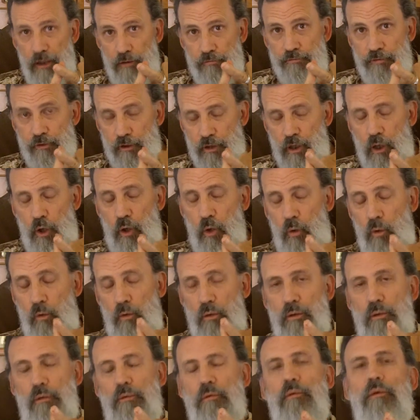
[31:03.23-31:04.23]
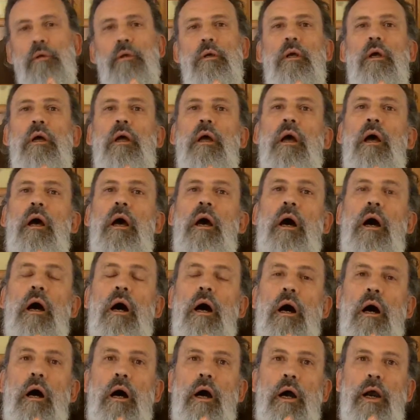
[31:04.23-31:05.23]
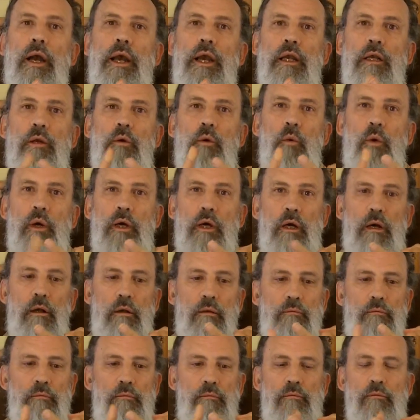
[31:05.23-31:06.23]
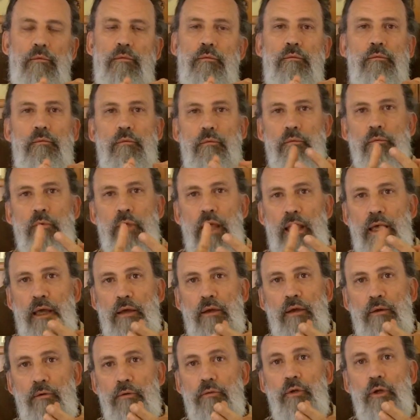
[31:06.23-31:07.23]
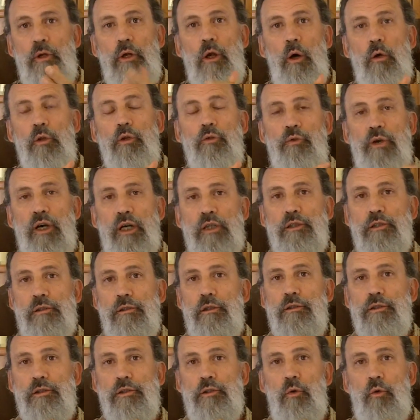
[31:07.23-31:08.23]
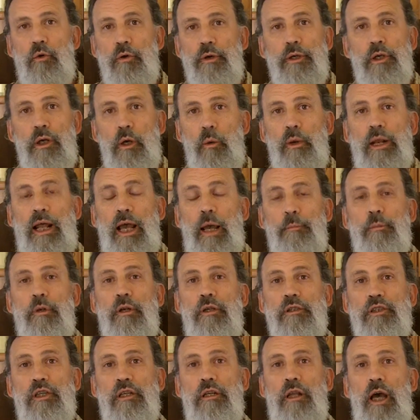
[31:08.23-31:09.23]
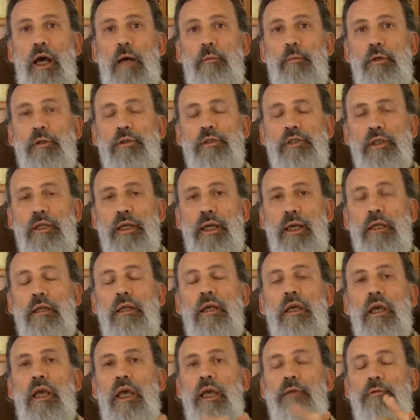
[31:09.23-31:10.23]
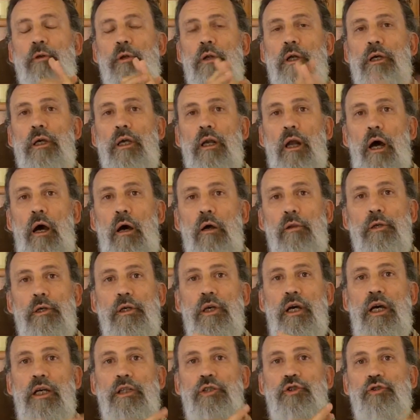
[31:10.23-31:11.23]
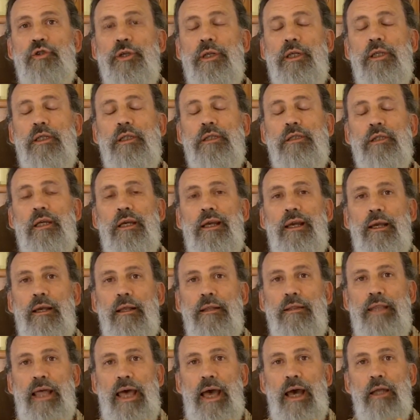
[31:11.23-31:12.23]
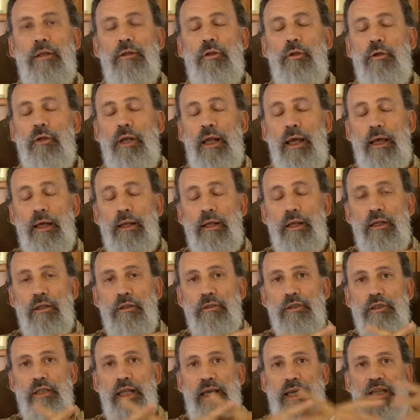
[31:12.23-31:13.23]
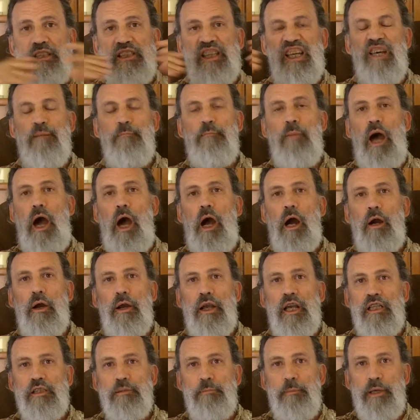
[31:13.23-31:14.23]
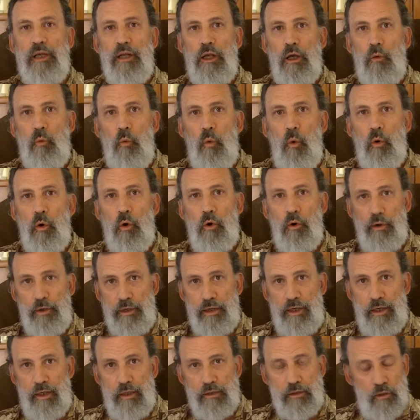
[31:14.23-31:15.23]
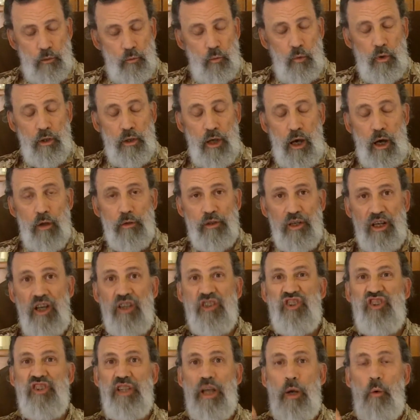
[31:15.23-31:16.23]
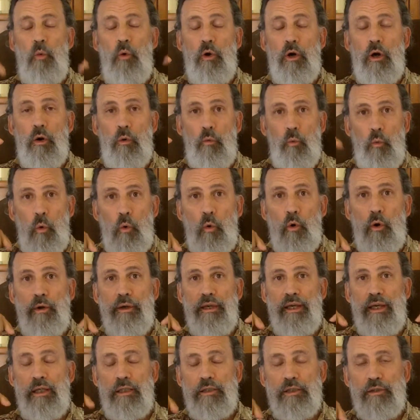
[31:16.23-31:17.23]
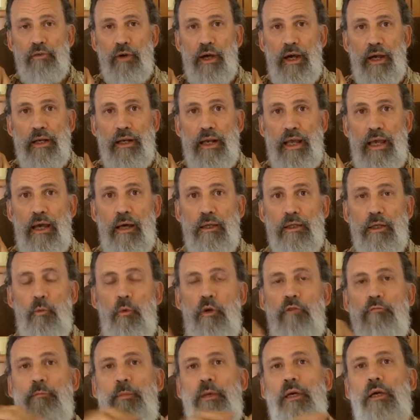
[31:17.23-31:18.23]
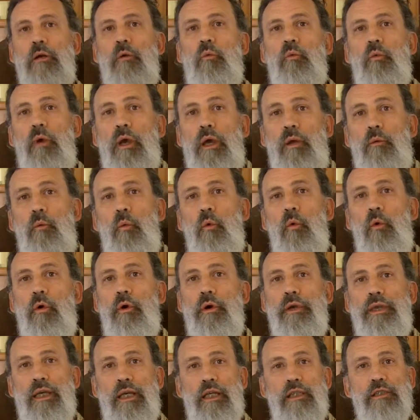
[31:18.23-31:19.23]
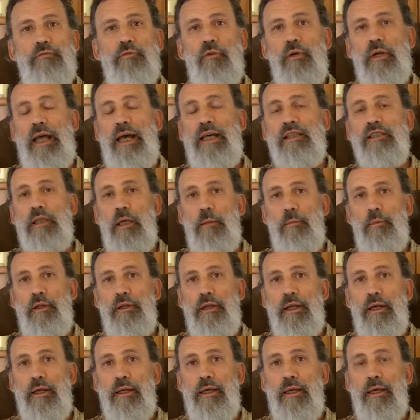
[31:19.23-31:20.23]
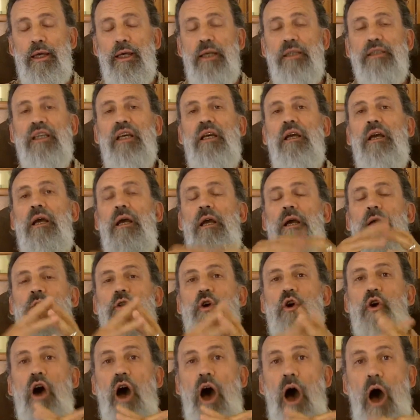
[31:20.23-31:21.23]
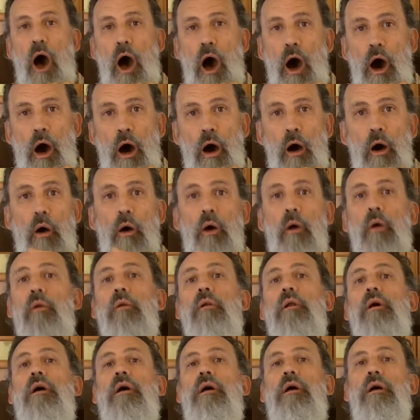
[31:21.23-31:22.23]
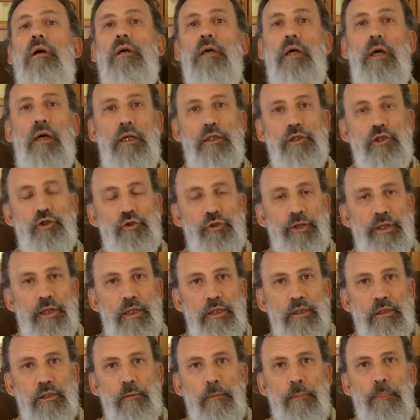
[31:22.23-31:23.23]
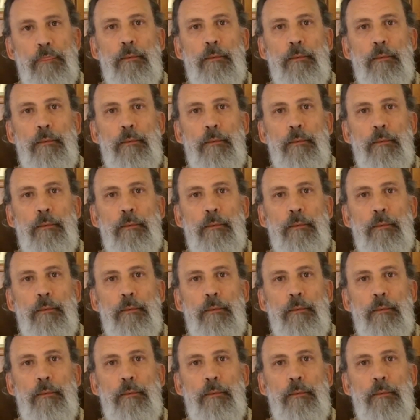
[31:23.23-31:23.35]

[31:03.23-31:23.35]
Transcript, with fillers: it for gold. All right, well, you know the rest of the story. You know what happened to Saddam Hussein. If you look at all the countries that the United States empire has been at war against, the one, all the countries that we're at war against right now, that we've been a, at war against for the last couple of decades, they're all countries